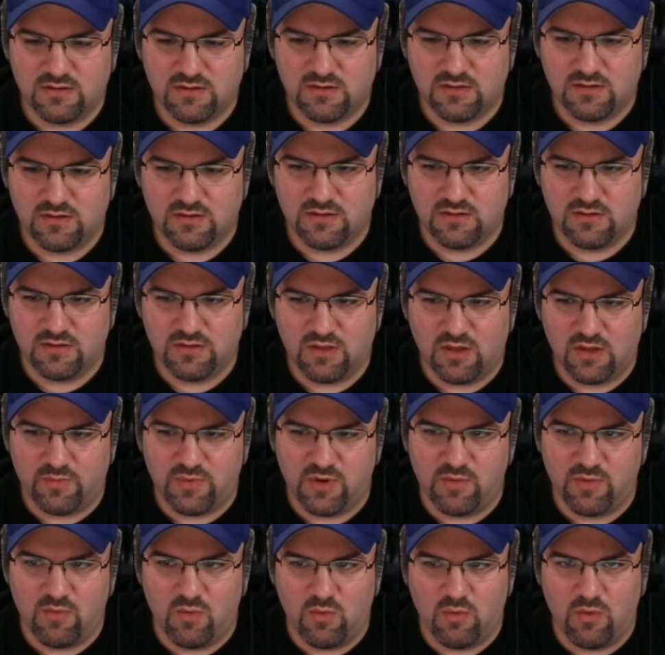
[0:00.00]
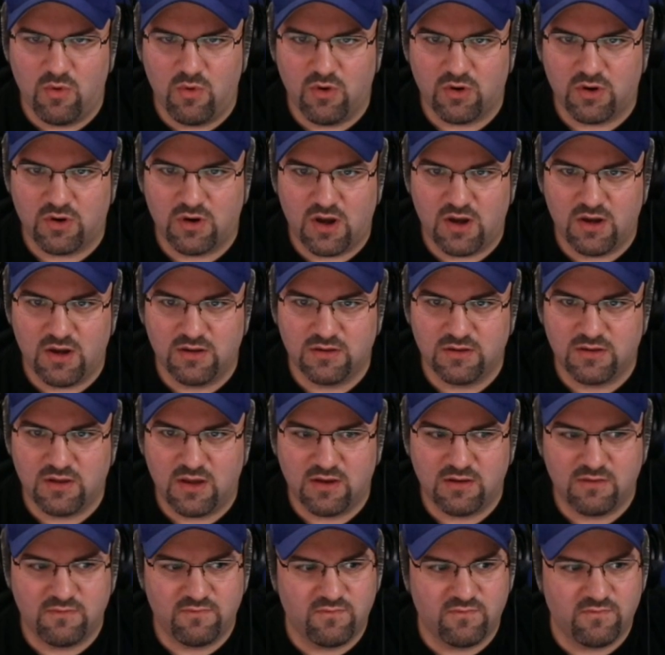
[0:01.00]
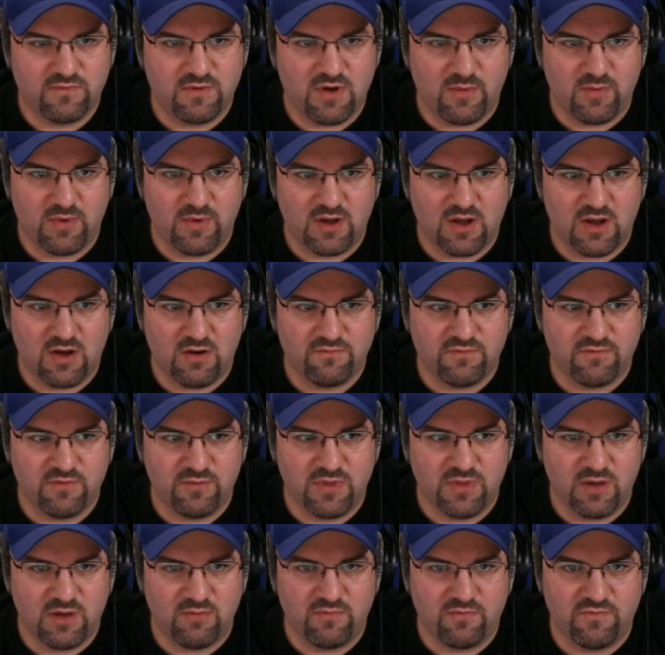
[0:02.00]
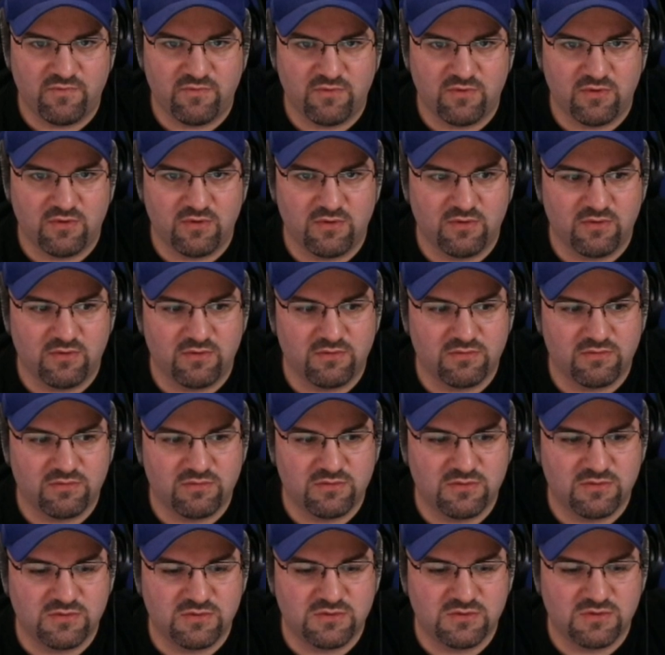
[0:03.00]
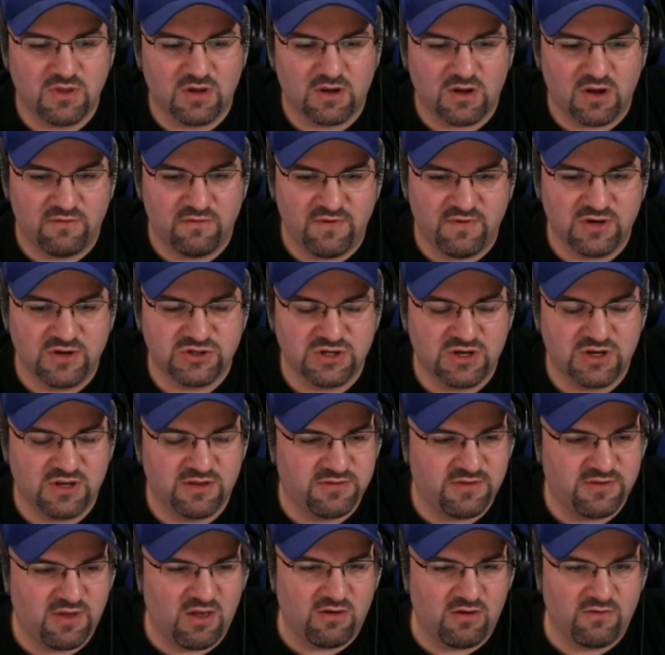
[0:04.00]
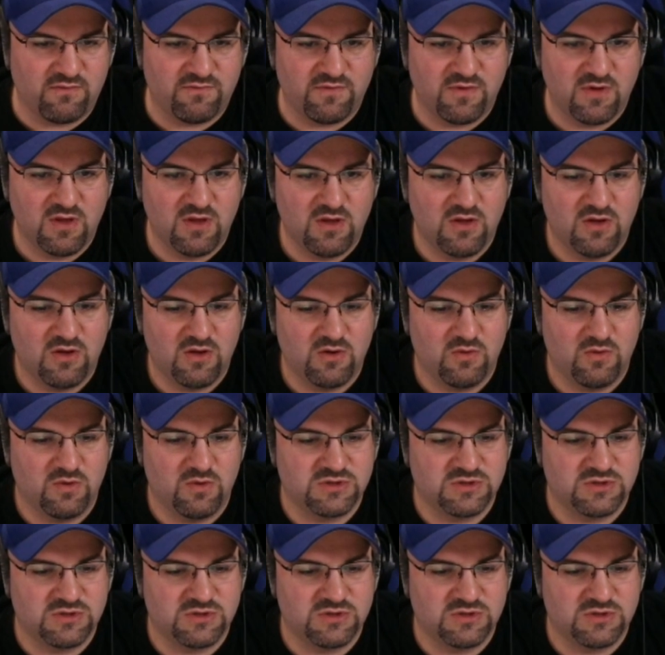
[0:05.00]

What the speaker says: there'll be more content coming out from them for the convention itself, which I'm